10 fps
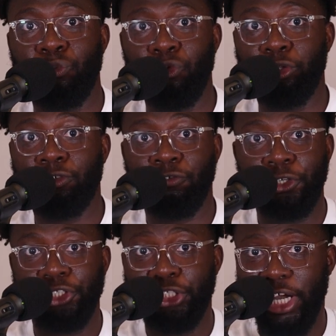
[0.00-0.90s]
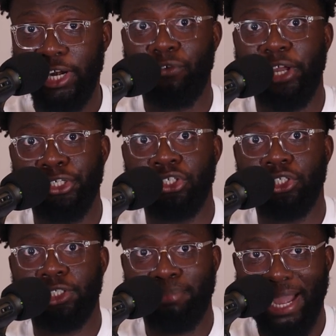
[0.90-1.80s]
your roots for
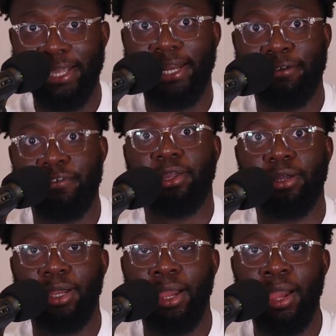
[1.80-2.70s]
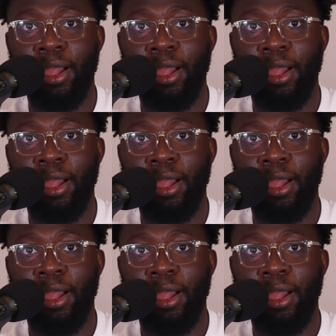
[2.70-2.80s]
generations back in Africa.